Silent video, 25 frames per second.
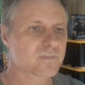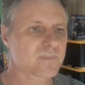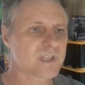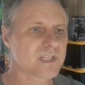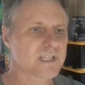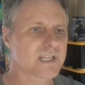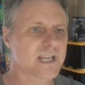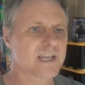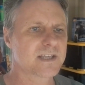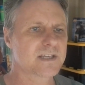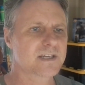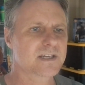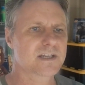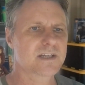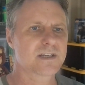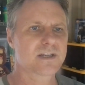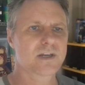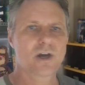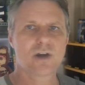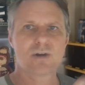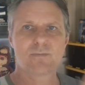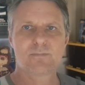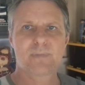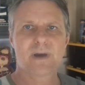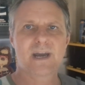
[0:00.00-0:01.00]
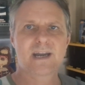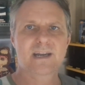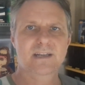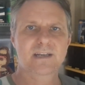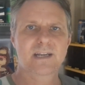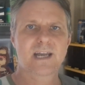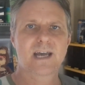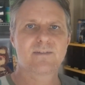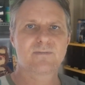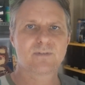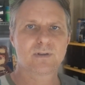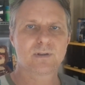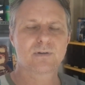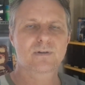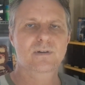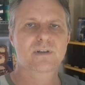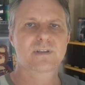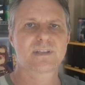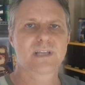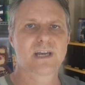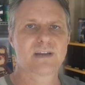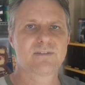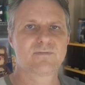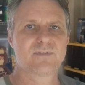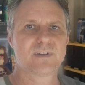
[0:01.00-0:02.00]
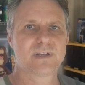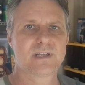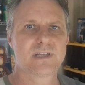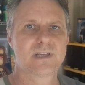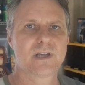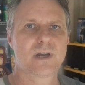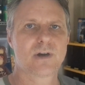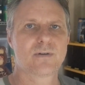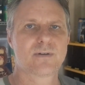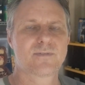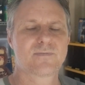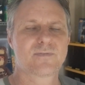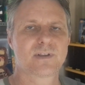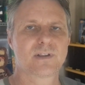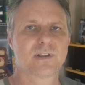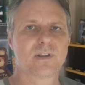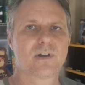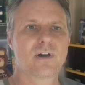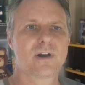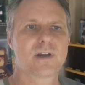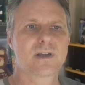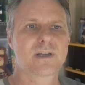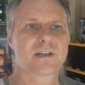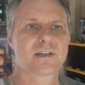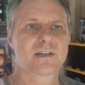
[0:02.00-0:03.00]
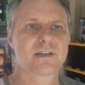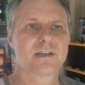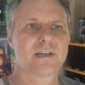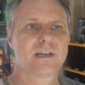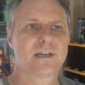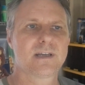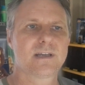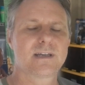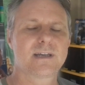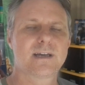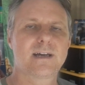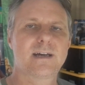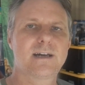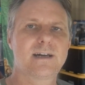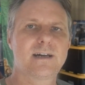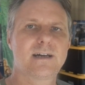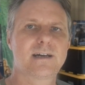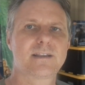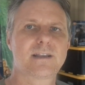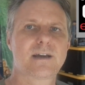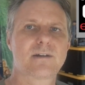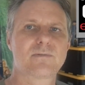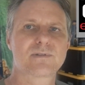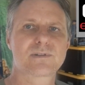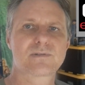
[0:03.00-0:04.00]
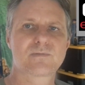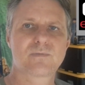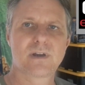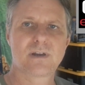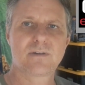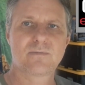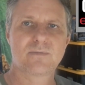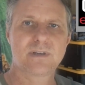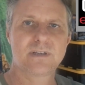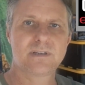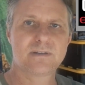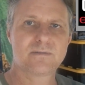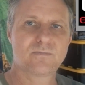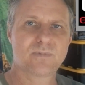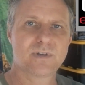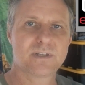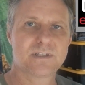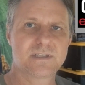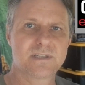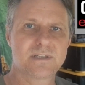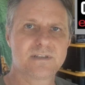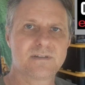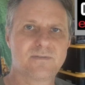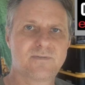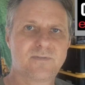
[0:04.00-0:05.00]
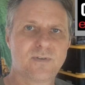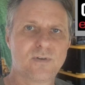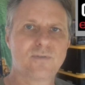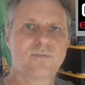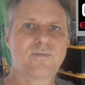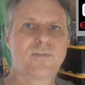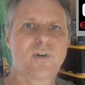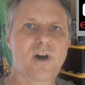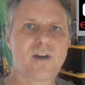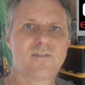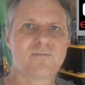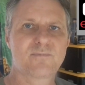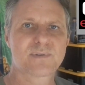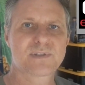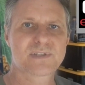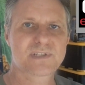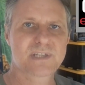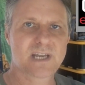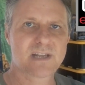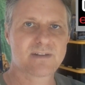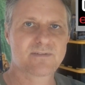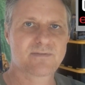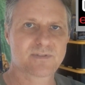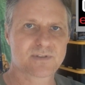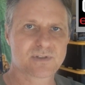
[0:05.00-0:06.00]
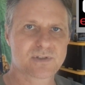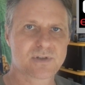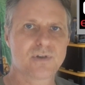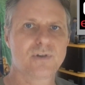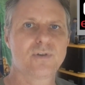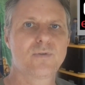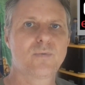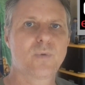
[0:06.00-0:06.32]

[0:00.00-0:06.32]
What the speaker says: Now, you can go back and have a look at that video if you like. That was where we did the full 5% for 2